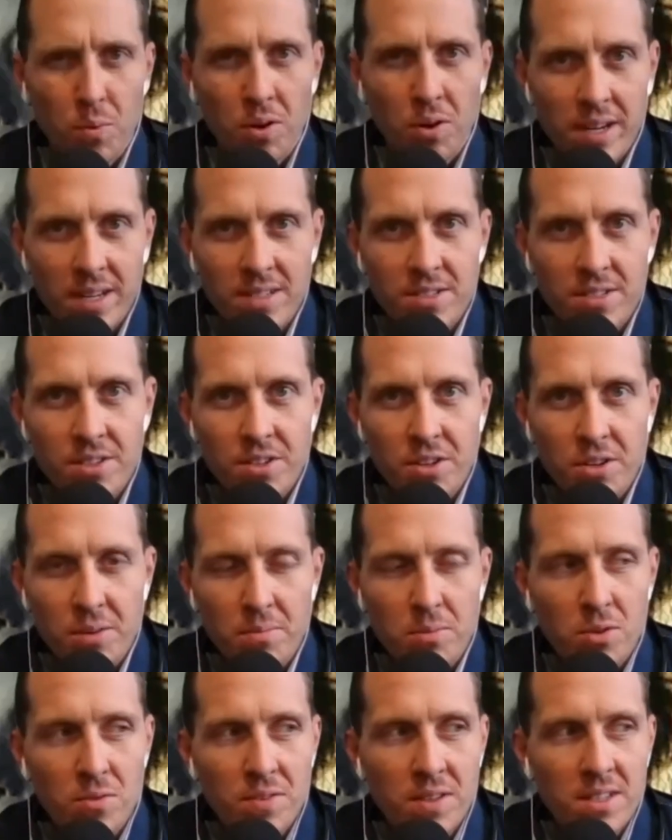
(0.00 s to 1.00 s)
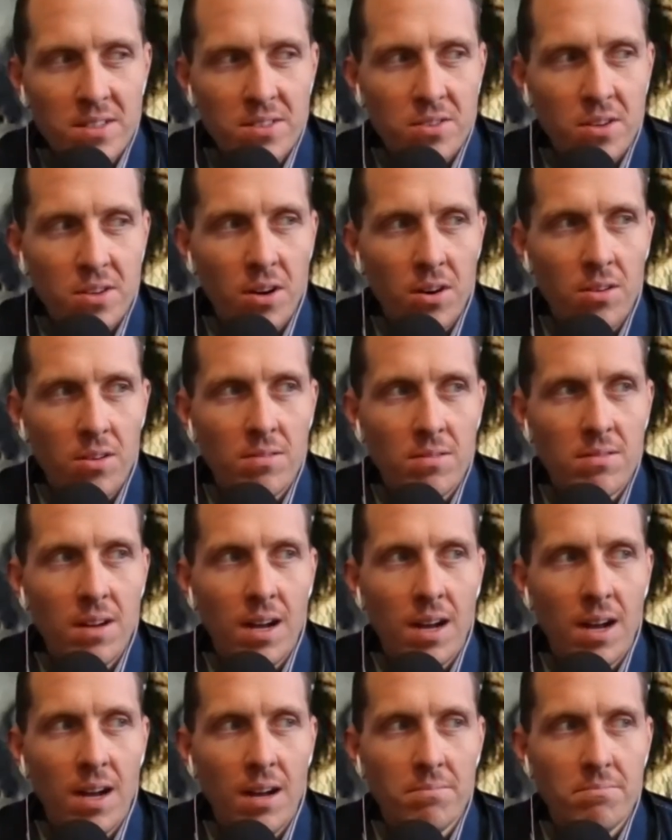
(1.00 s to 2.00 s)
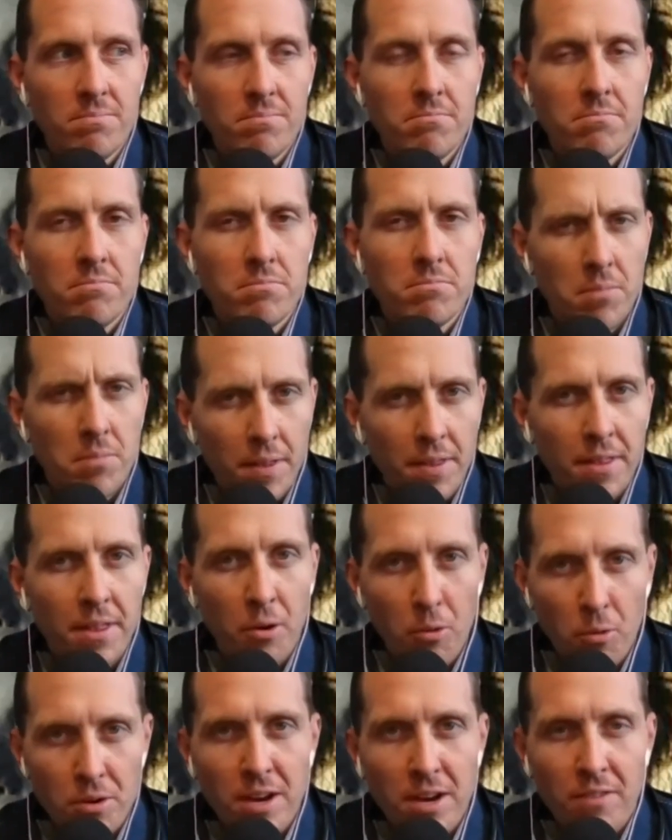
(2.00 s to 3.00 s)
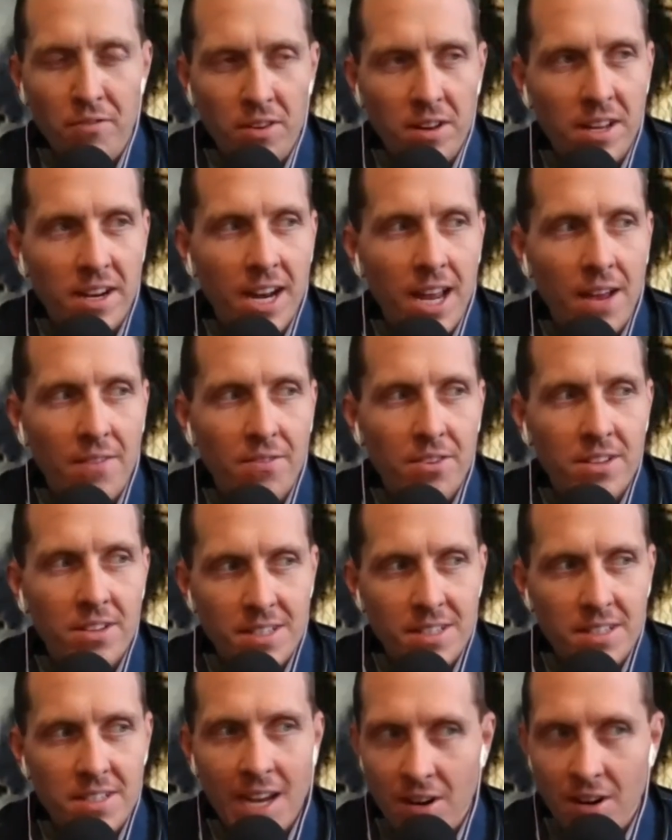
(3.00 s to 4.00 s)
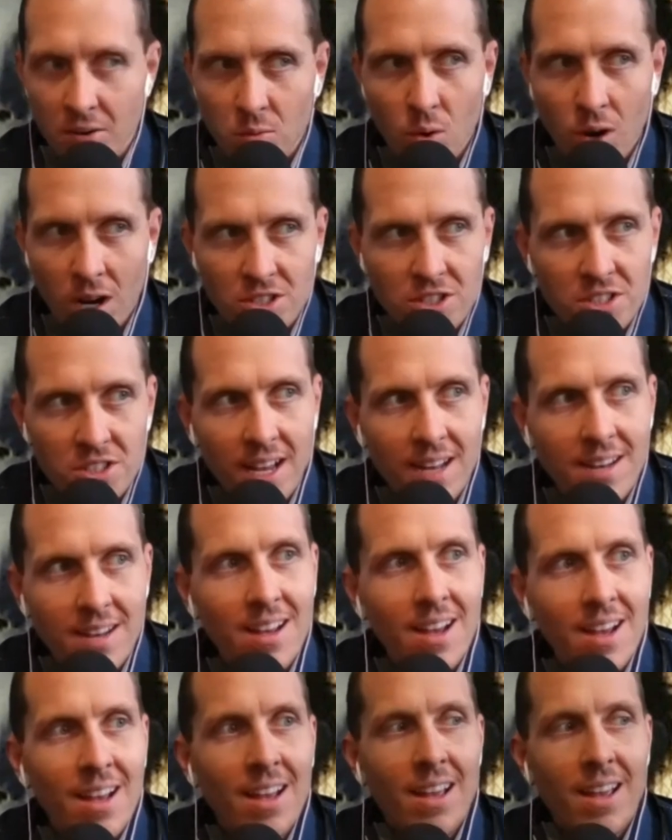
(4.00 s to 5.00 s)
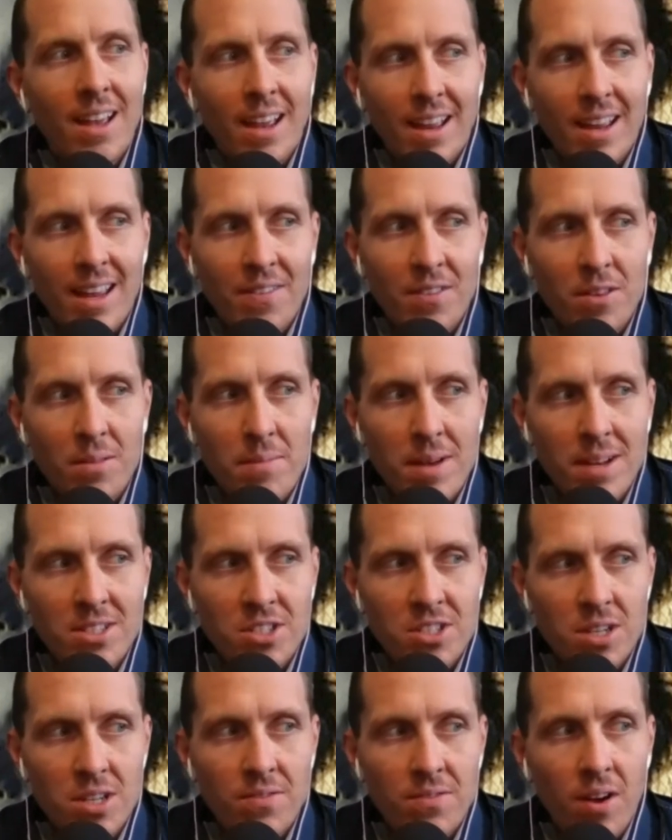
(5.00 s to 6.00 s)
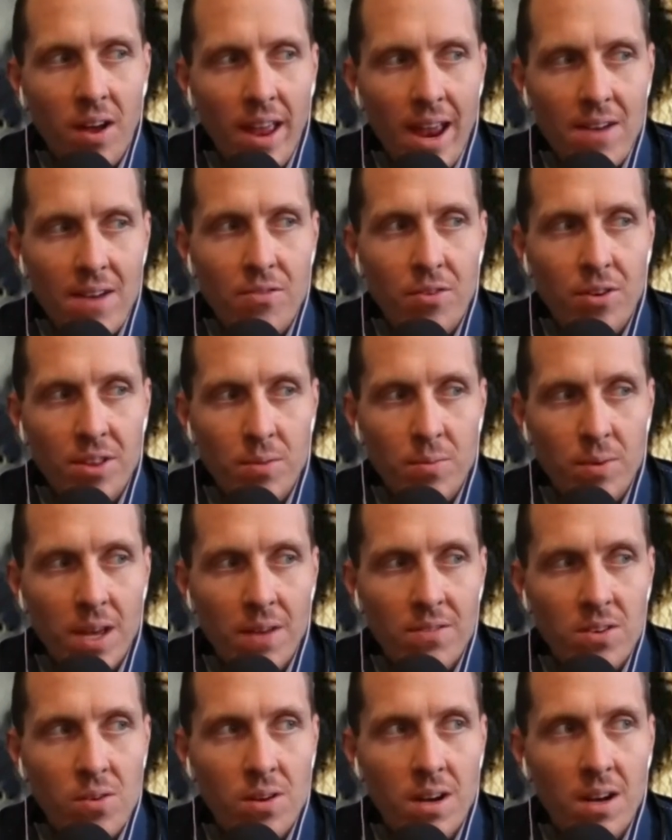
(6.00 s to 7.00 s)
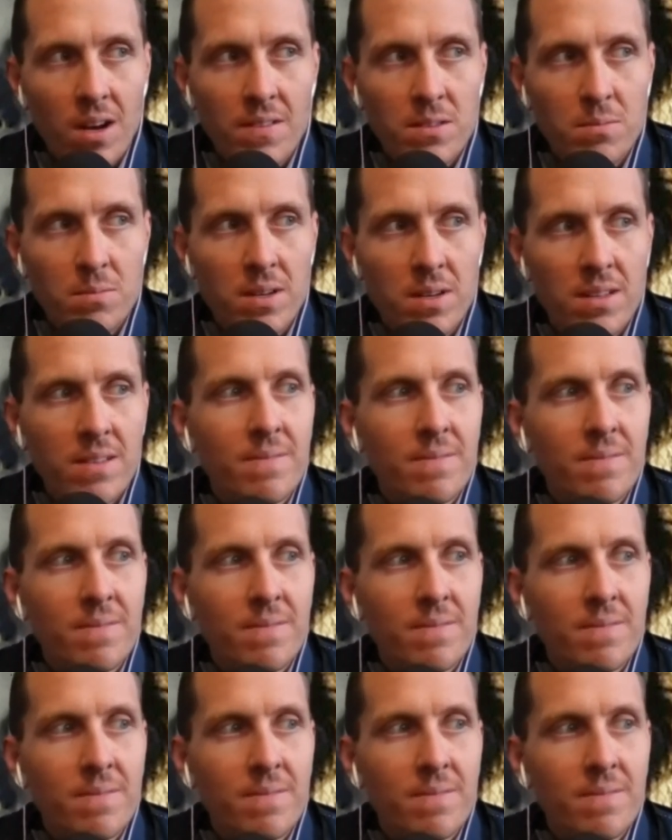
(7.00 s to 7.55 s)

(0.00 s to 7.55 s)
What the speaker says: into your movie, so I think we're definitely gonna have to sit down and watch that in the midst of everything we have going on this month.